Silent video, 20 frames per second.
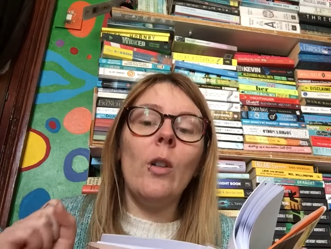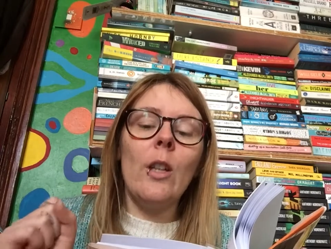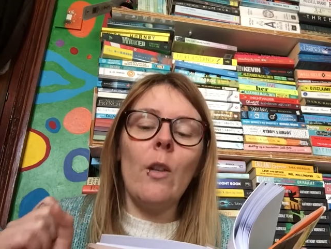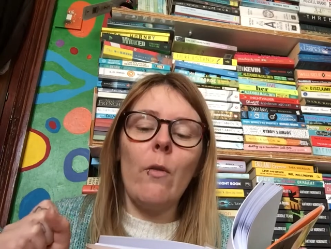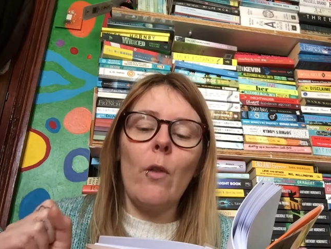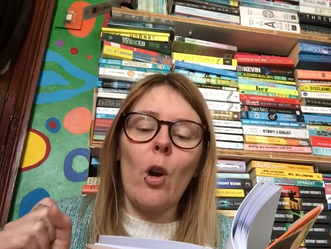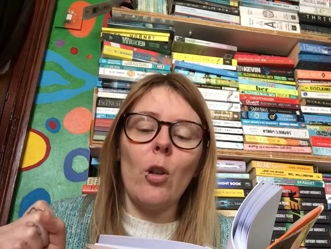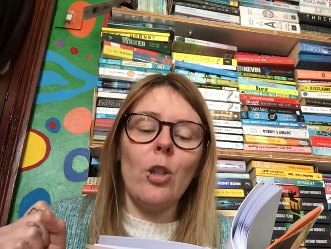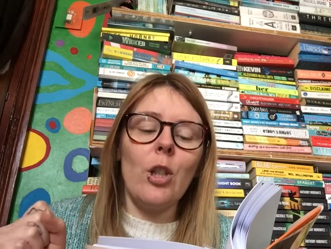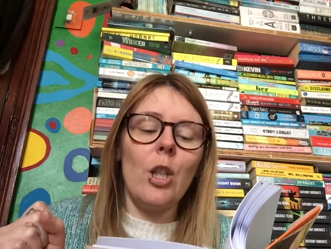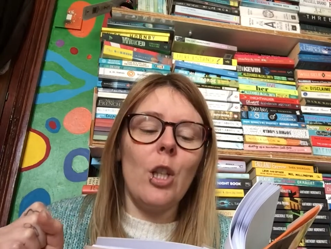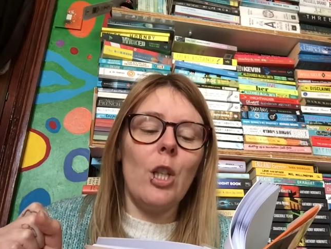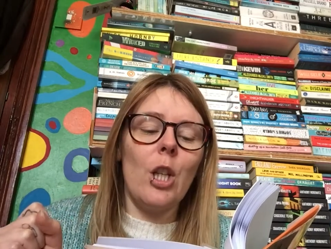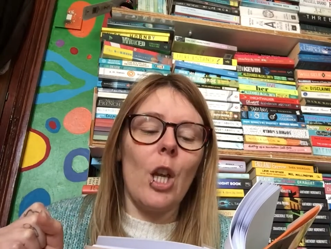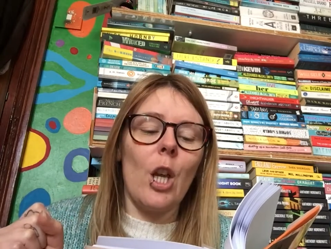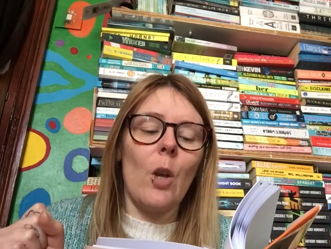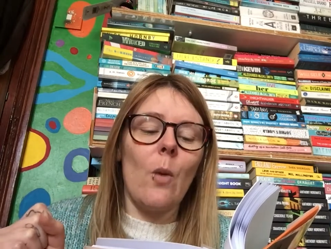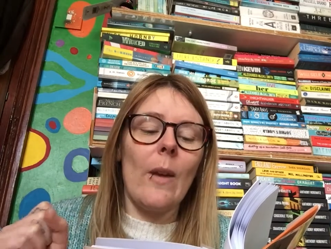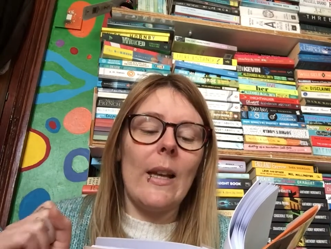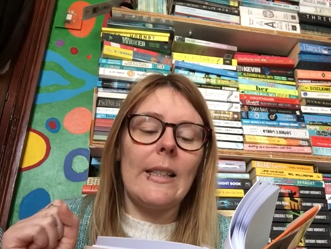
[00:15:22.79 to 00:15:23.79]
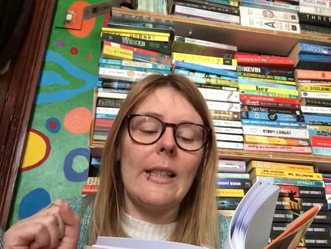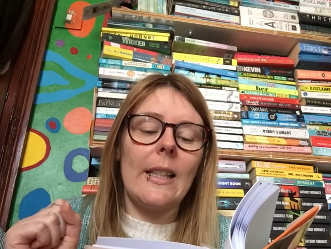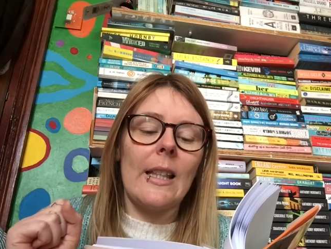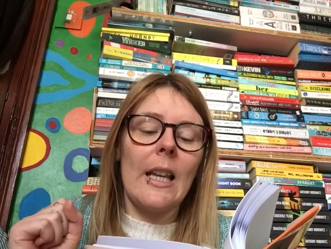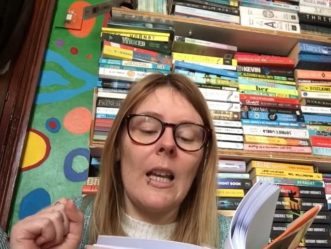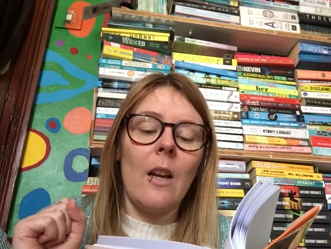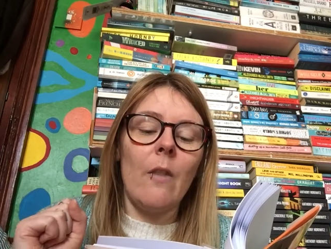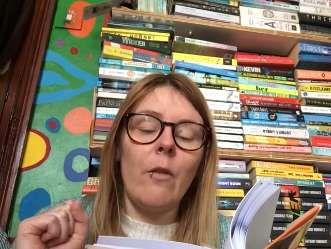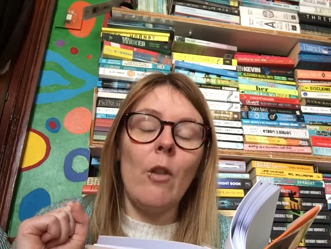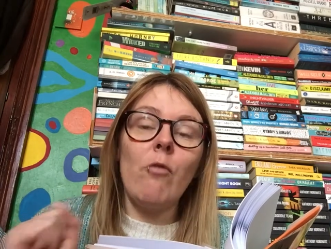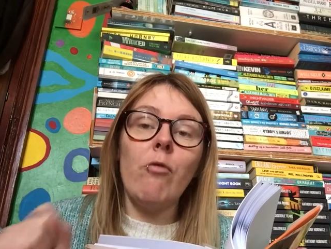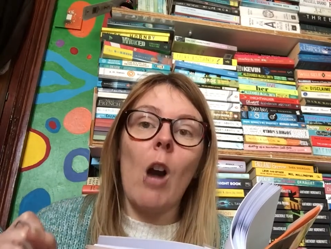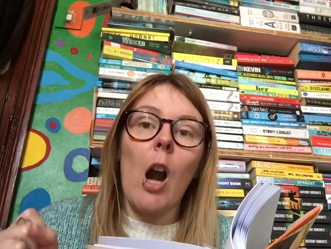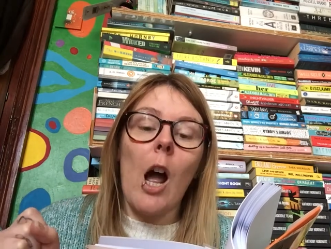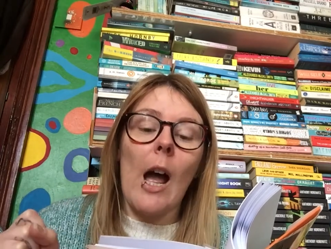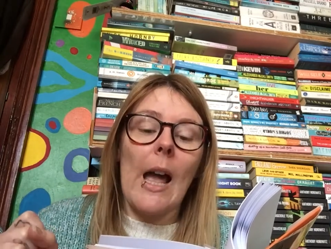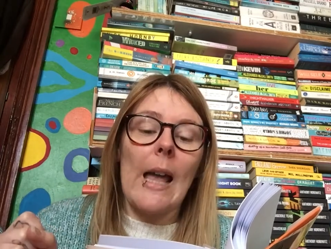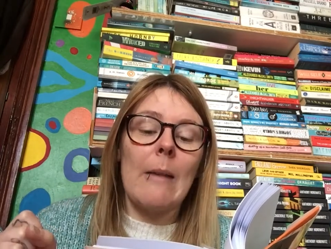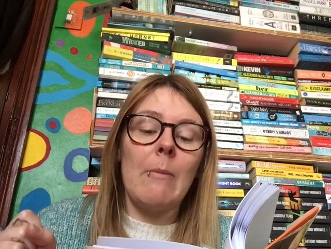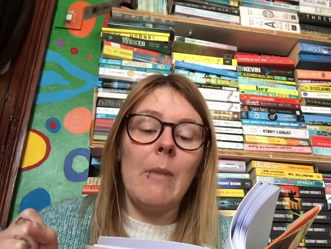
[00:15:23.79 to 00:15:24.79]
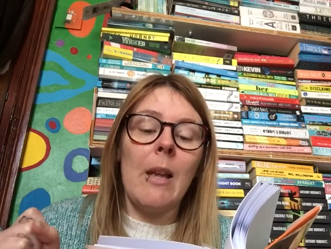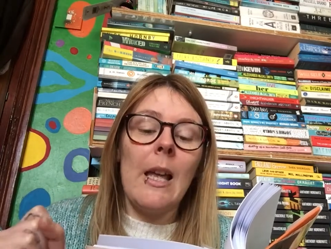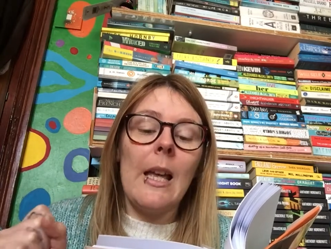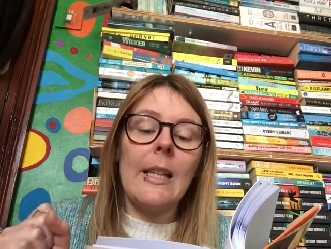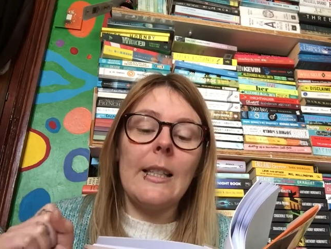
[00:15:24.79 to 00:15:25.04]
you've got to do is think of a rhyme